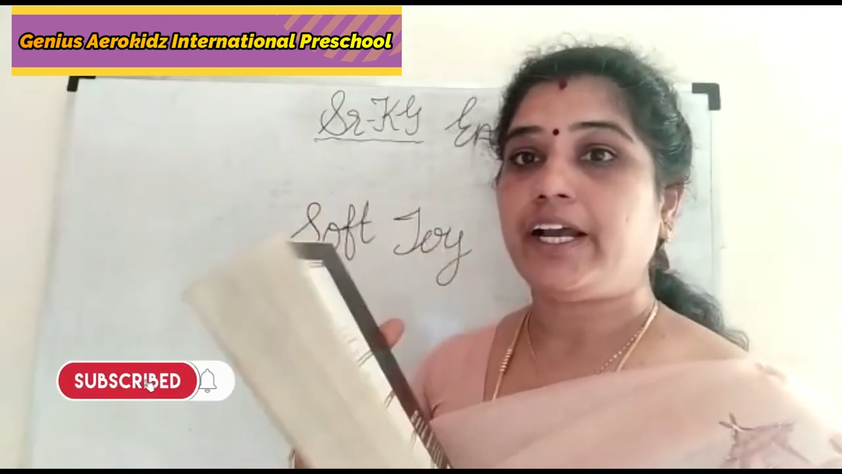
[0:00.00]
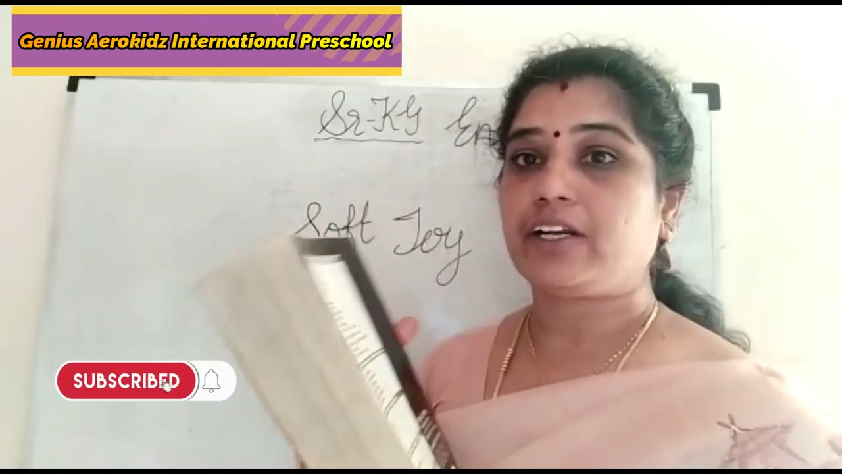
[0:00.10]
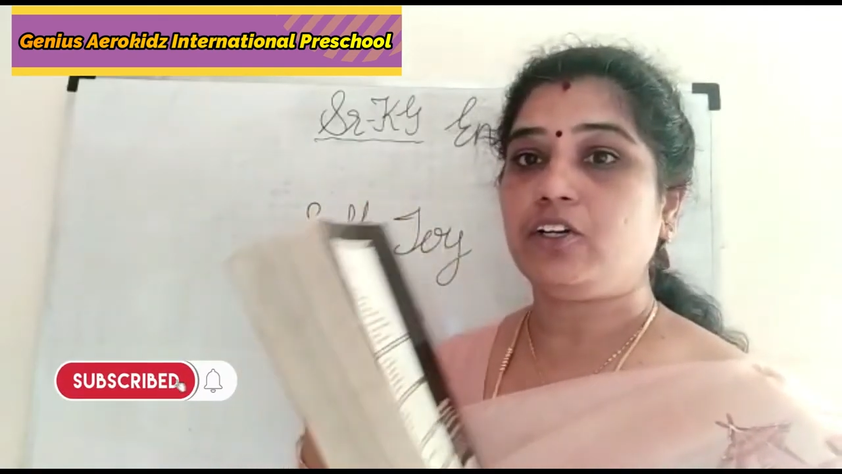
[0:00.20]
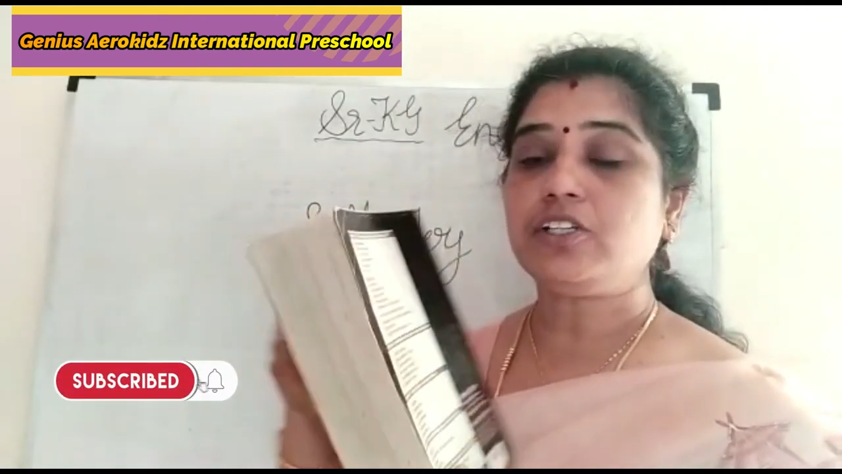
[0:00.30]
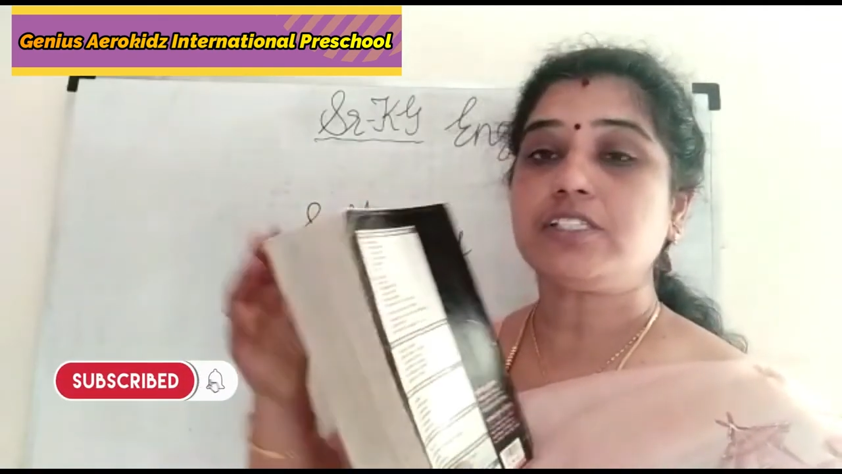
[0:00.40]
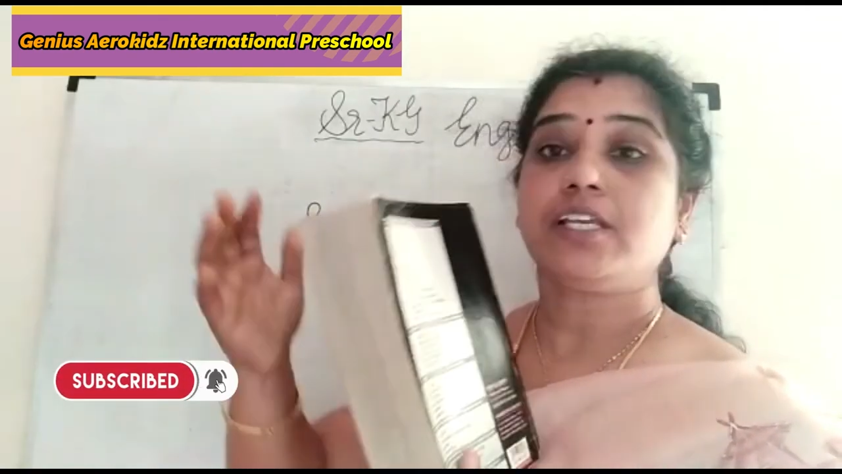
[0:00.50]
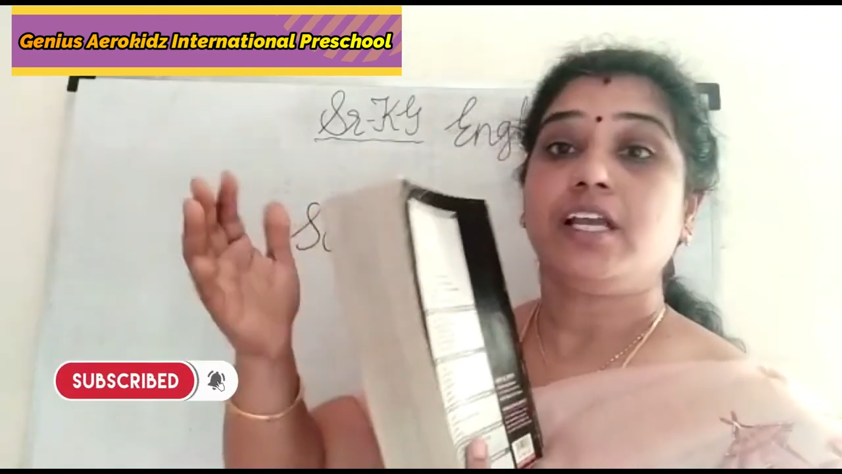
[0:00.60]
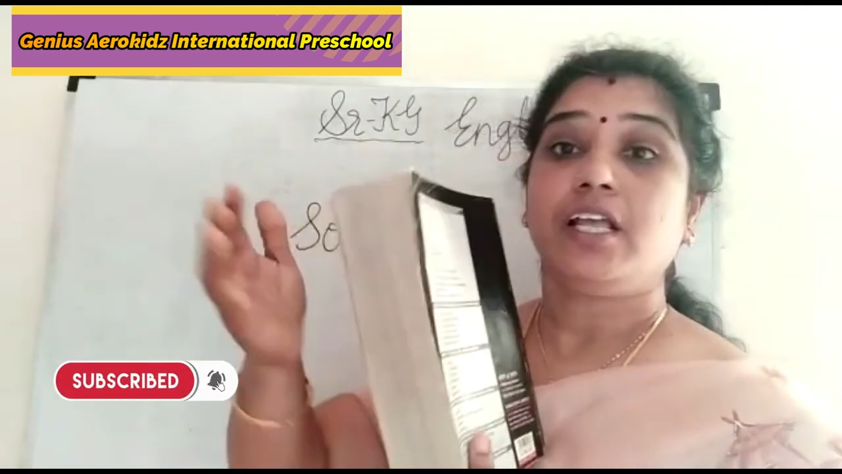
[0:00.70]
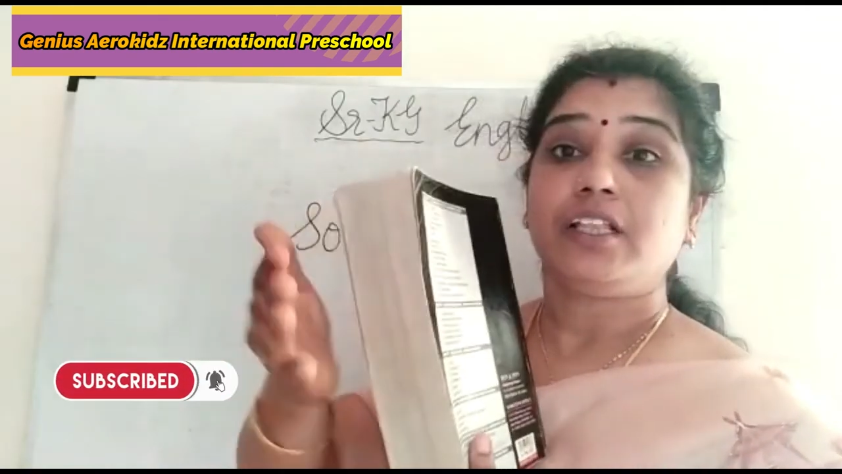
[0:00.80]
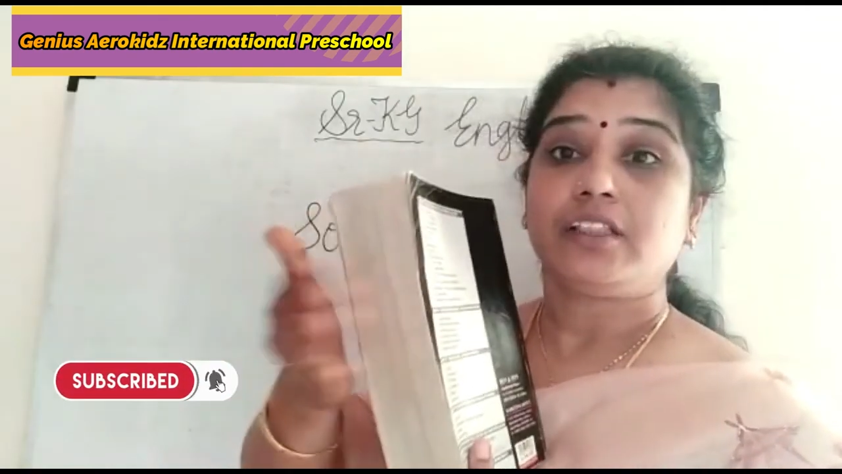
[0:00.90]
It looks
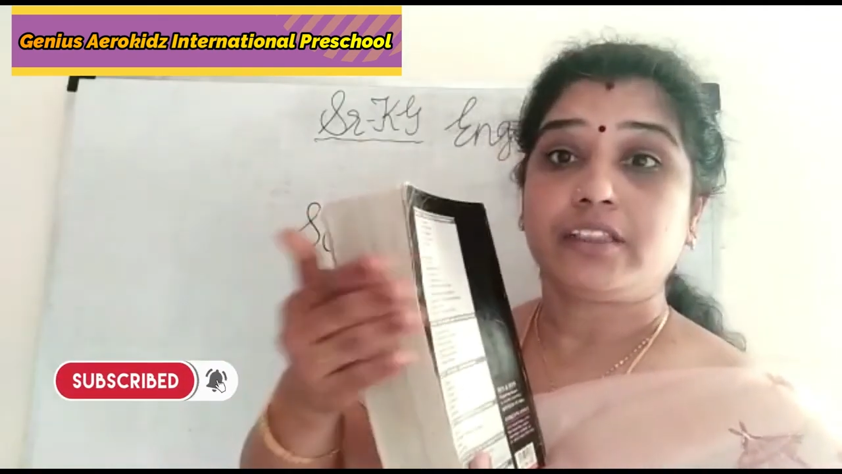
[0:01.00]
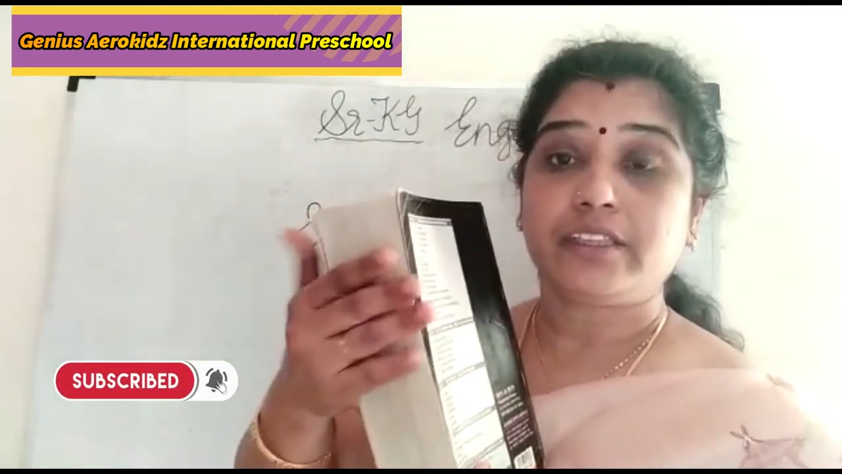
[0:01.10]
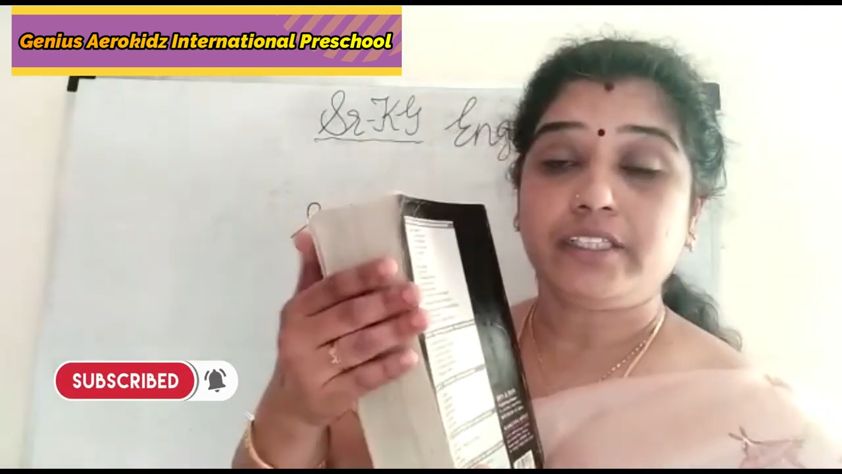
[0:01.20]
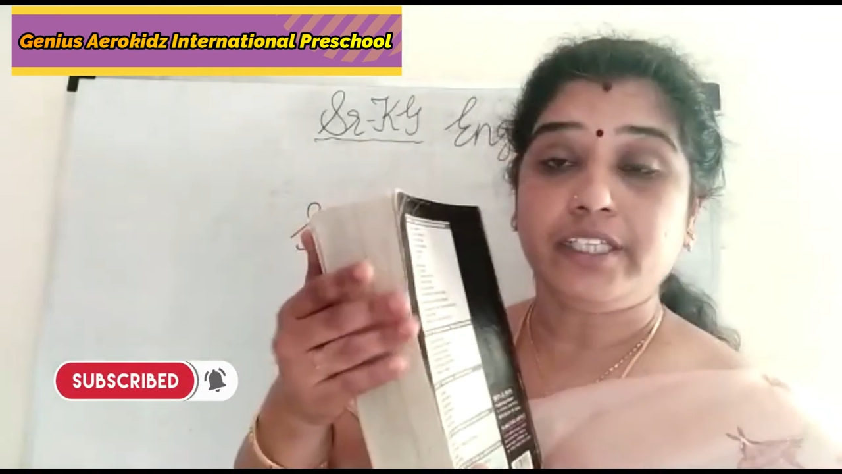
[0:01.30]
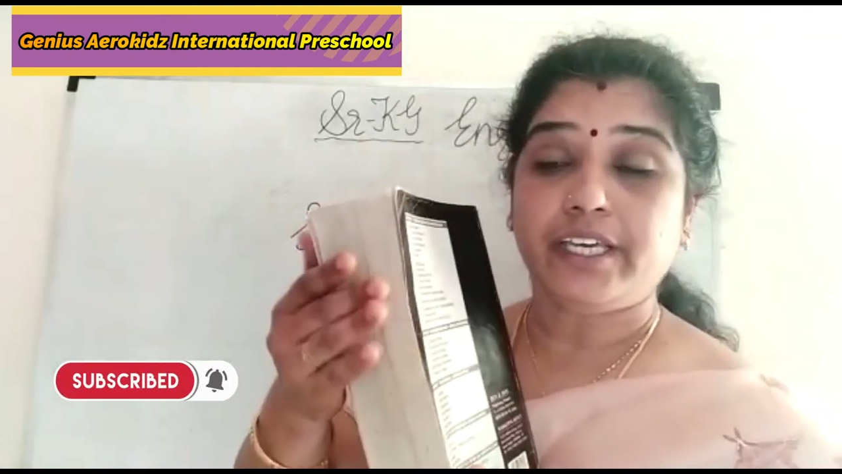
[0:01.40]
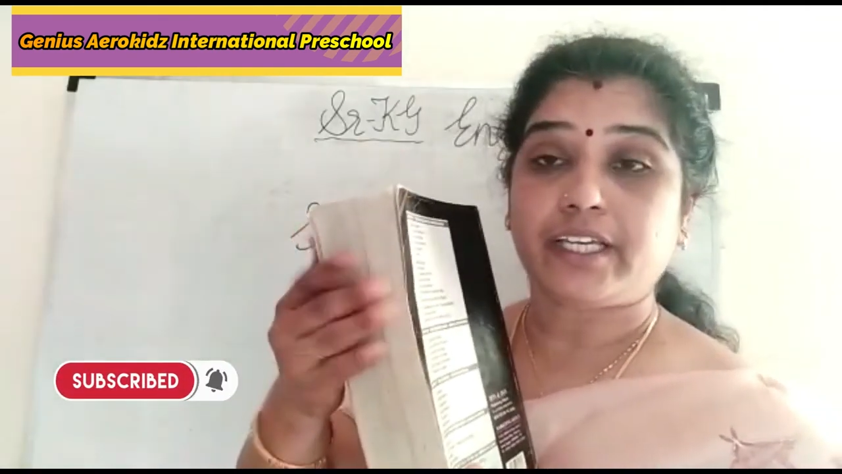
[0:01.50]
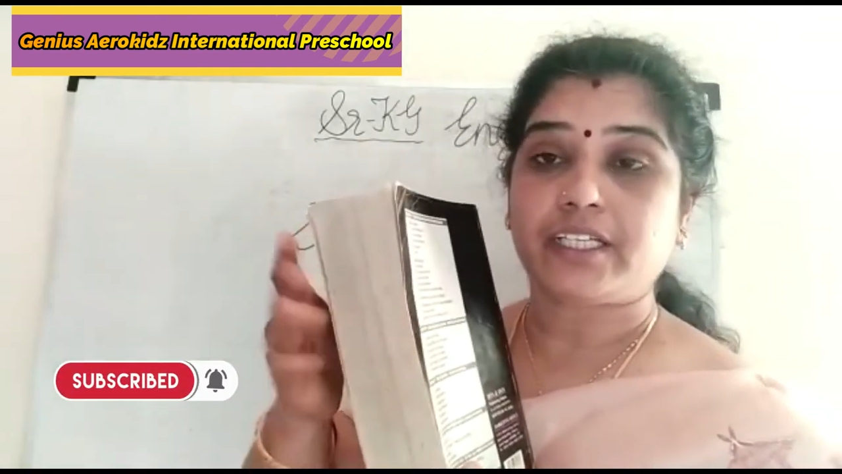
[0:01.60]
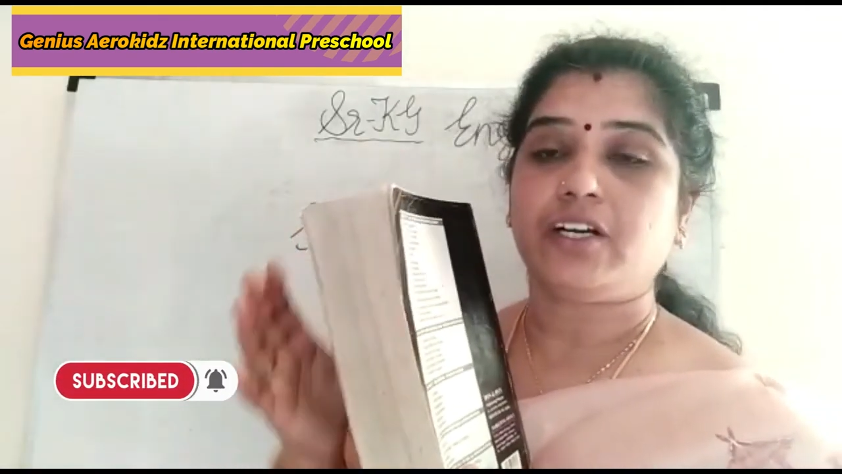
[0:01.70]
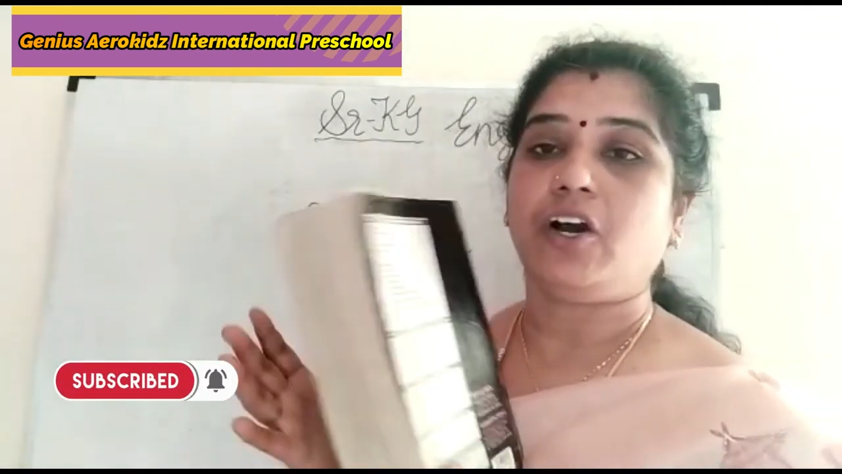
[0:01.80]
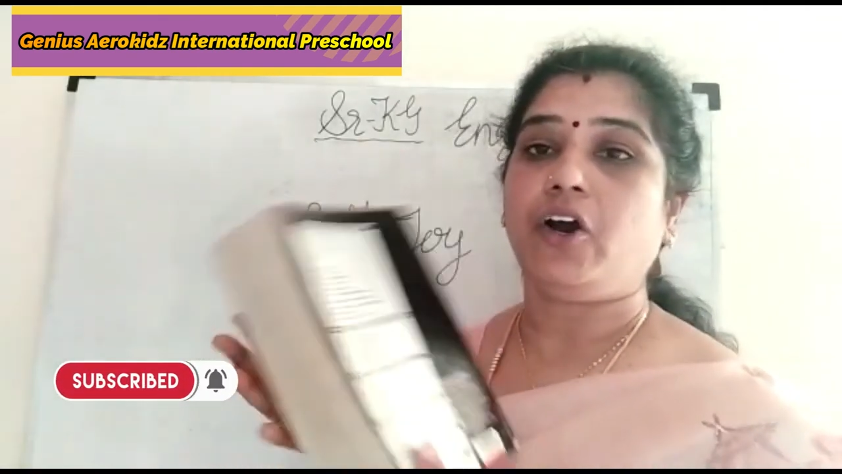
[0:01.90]

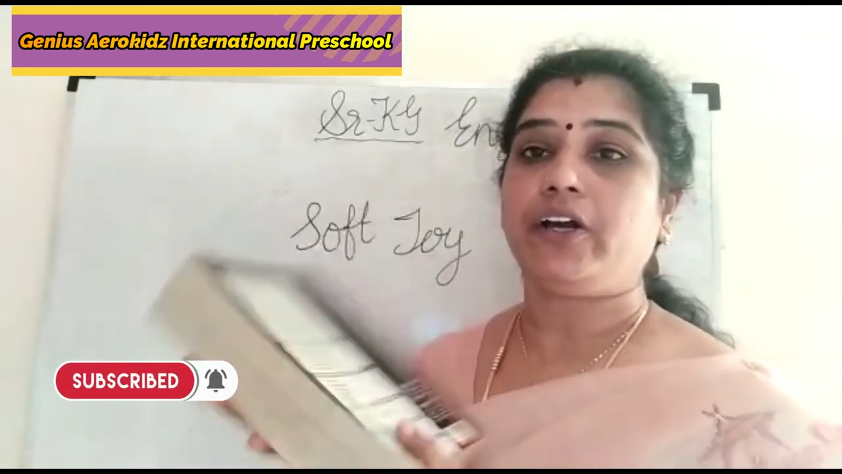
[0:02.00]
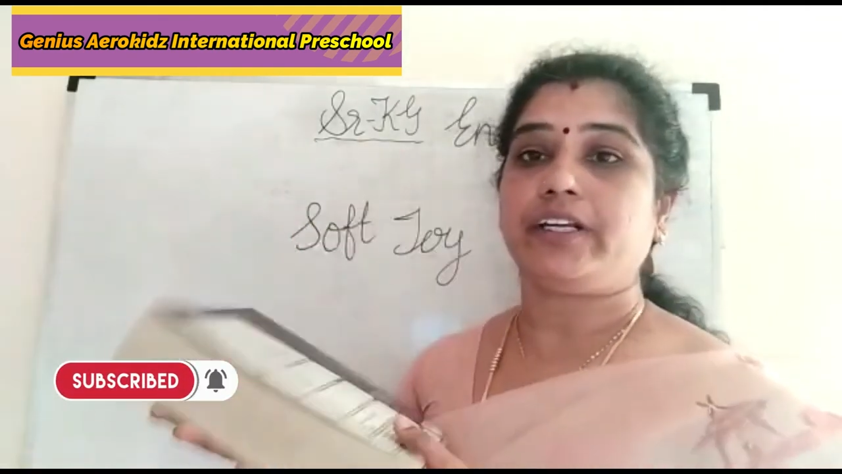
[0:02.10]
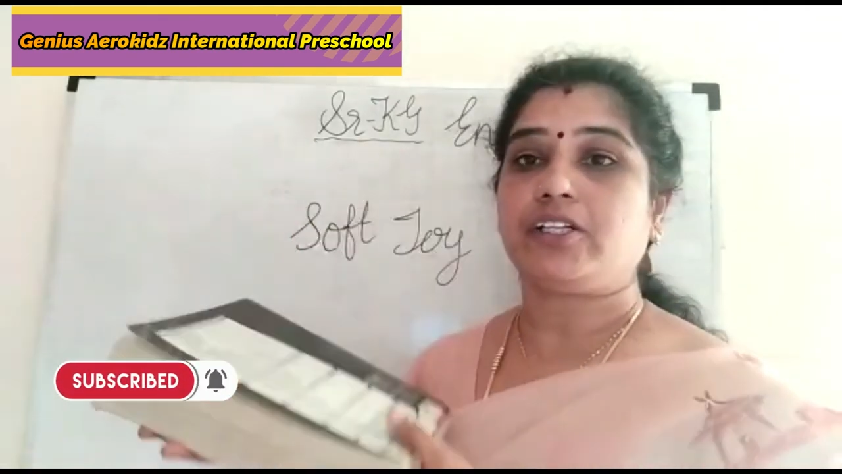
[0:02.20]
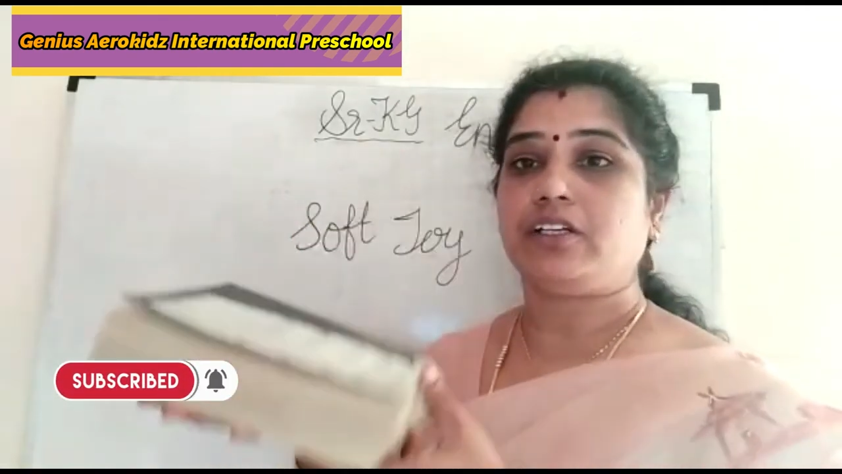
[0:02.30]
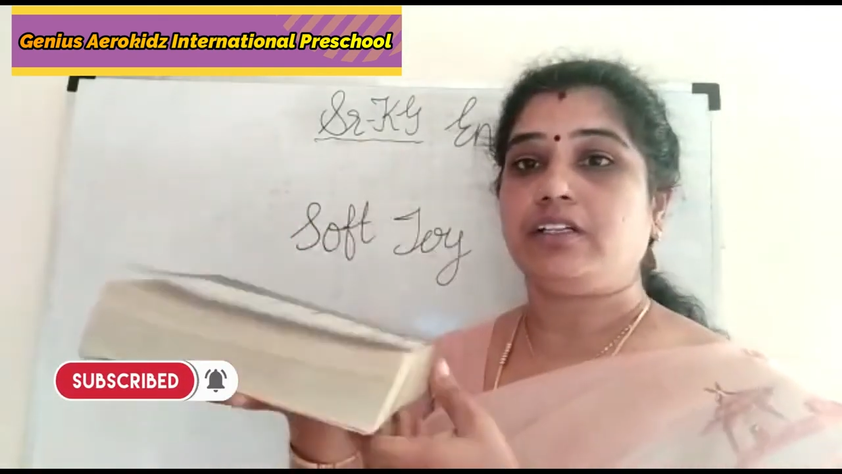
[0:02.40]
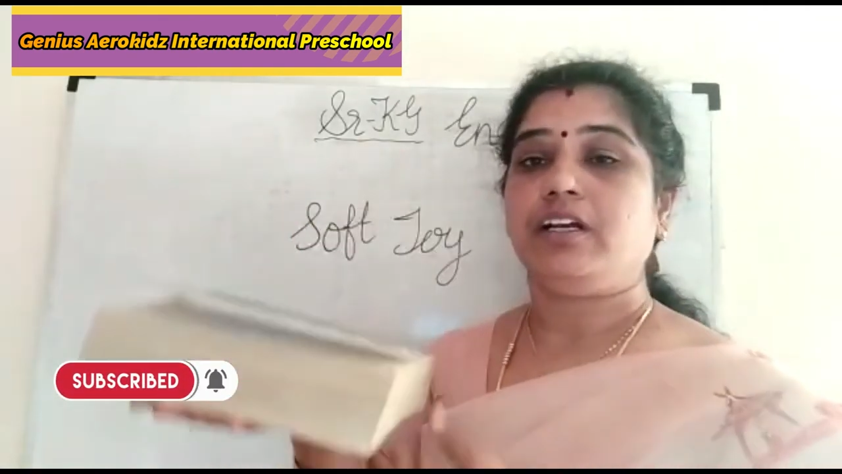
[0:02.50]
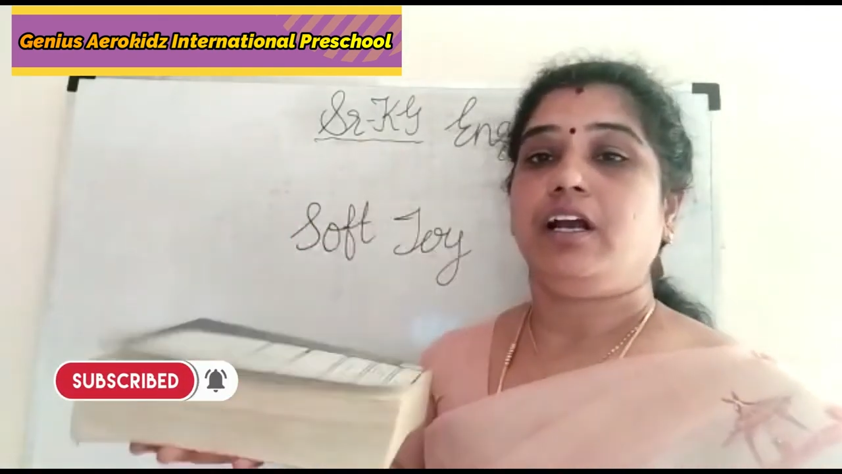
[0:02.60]
thick or it